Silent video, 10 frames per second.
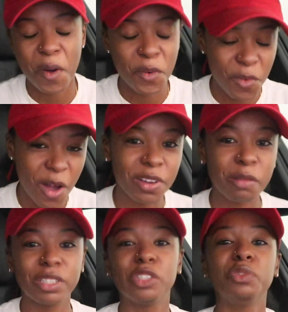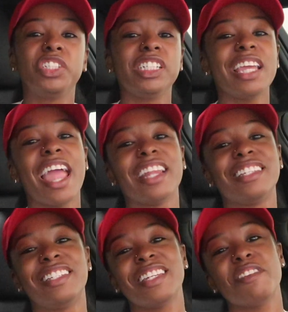welcome to
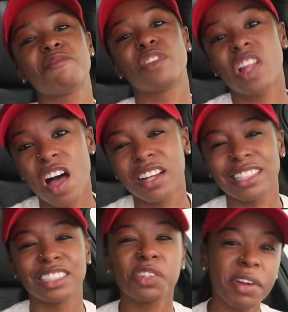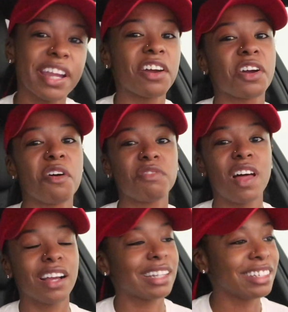GHG Vlogs. That's Green Hair Girl
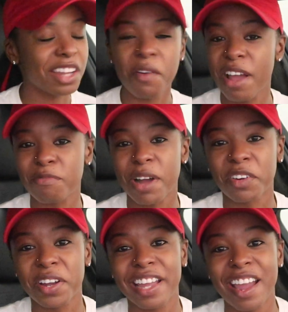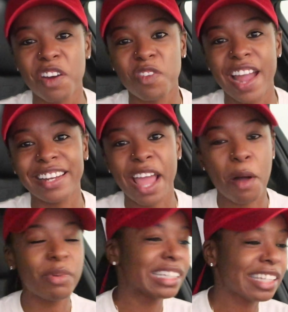Vlogs. I don't have my green hair right
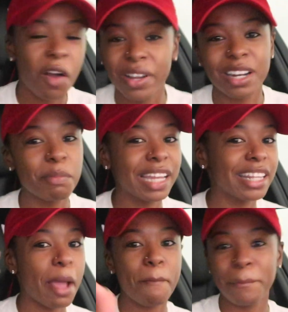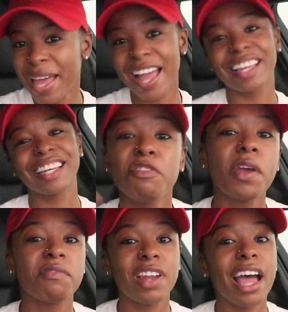now, but it's all good. I'm gonna get that back. If you
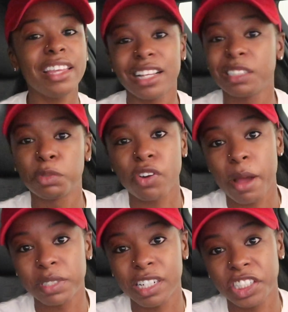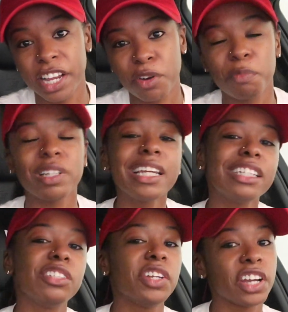have not yet subscribed to the channel,
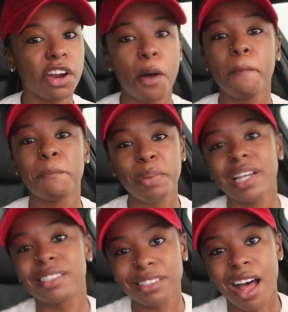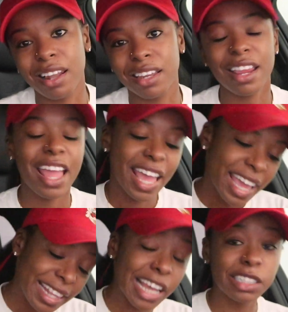please do your girl a big solid.
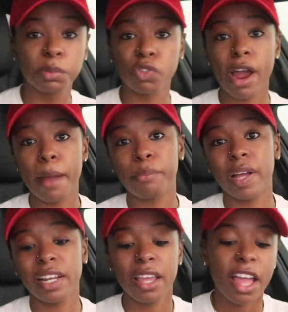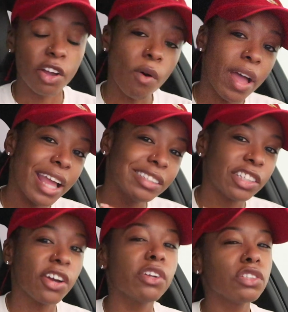Hit that subscribe button. Go ahead,
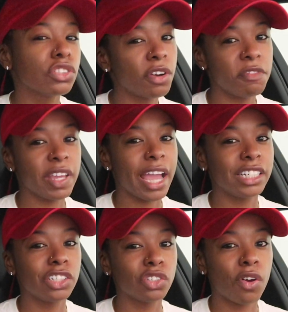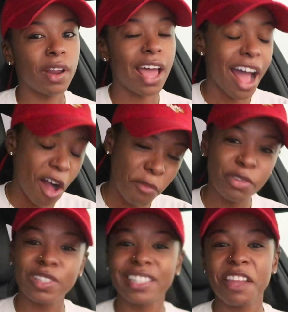turn those notifications on. I hope
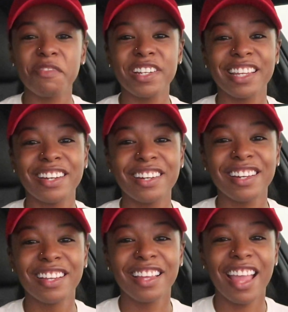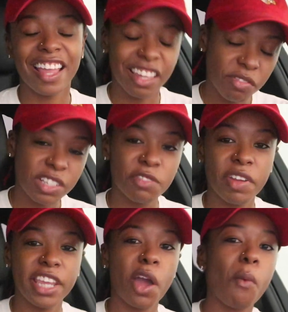you'll stay for dinner and give this
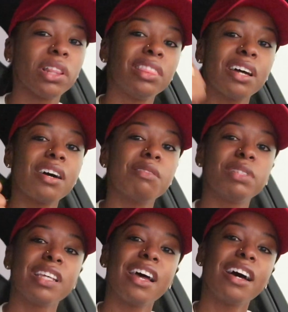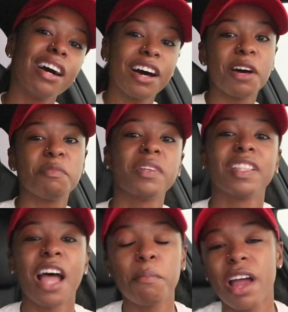video a thumbs up.
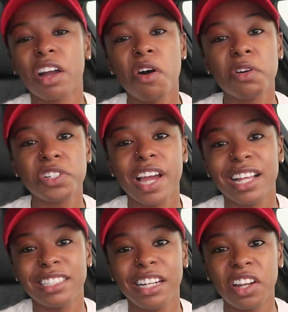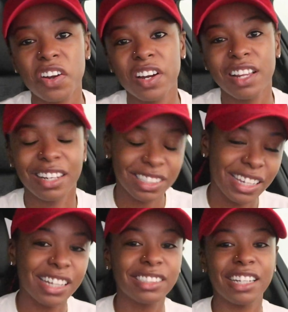I'm not gonna hold you guys any longer. Let's
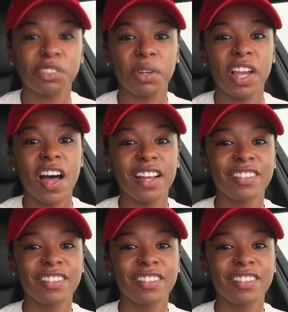get into this one, y'all.